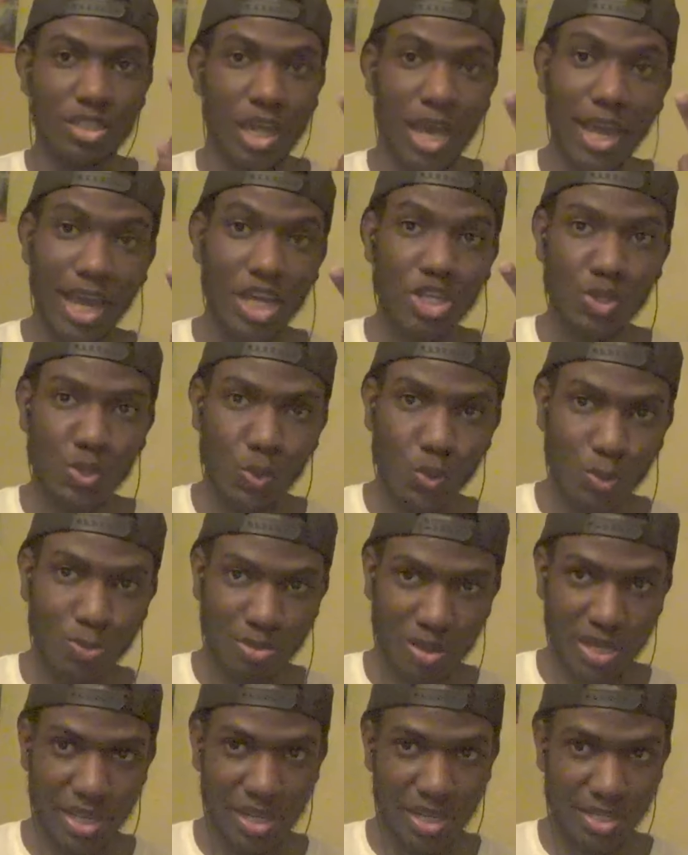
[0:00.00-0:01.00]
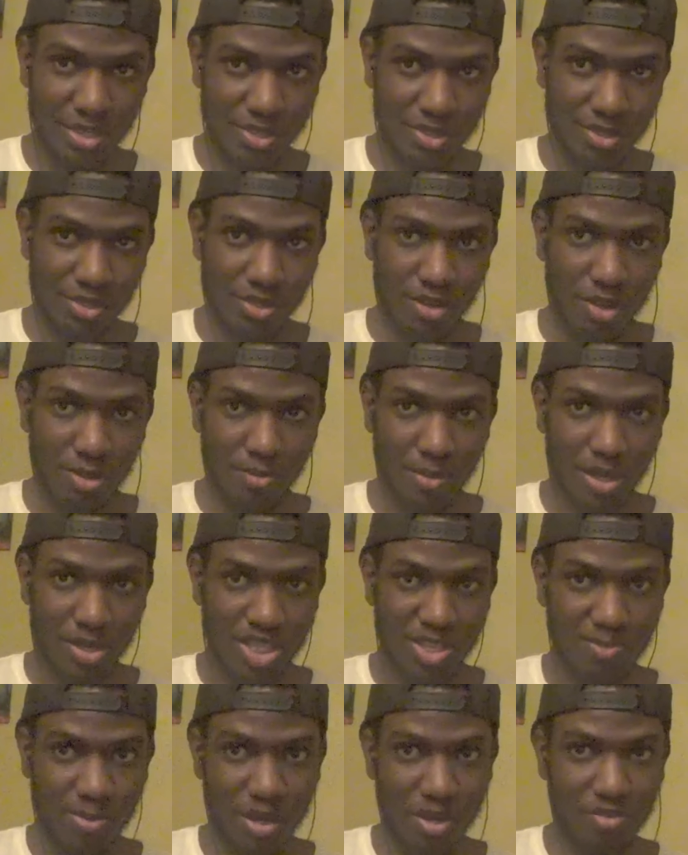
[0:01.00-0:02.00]
I got 2 playlists on my
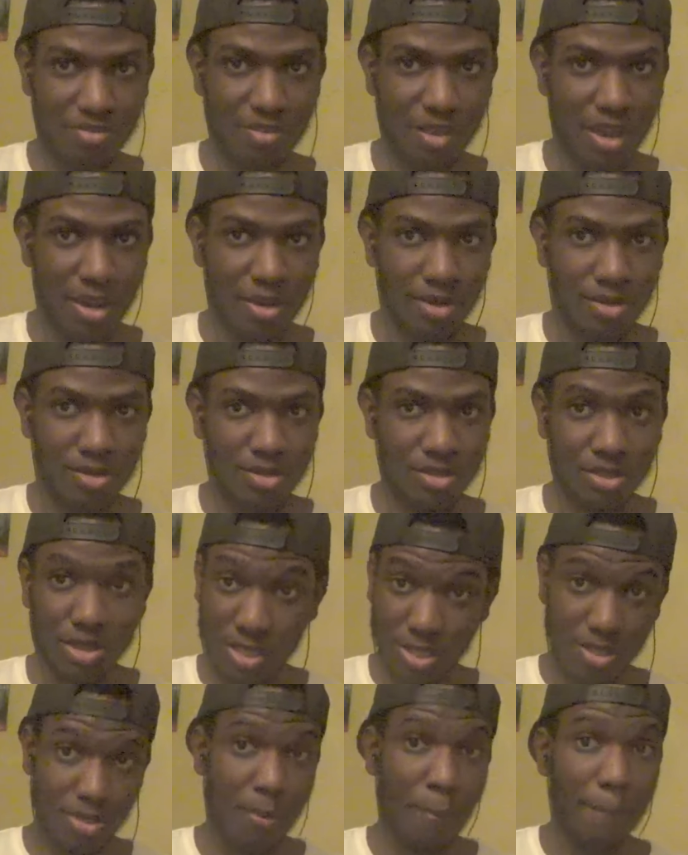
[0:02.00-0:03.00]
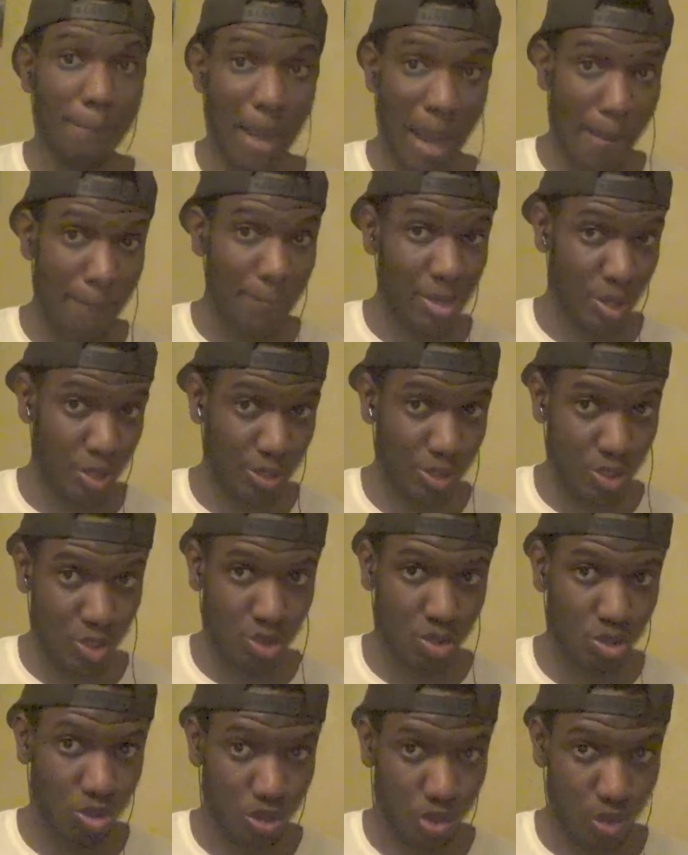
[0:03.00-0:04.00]
Spotify. Just my
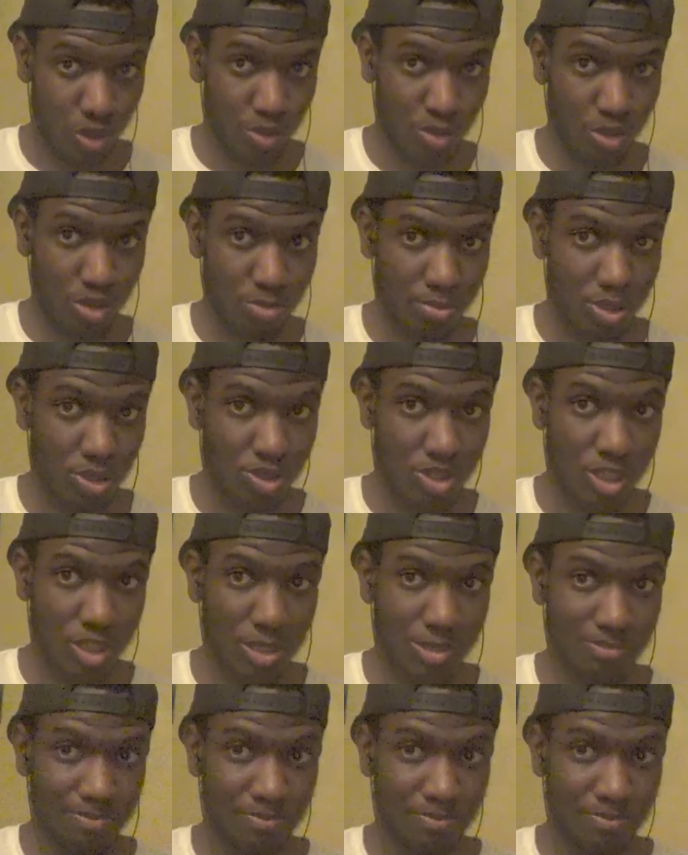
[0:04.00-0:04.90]
personal nerdcore music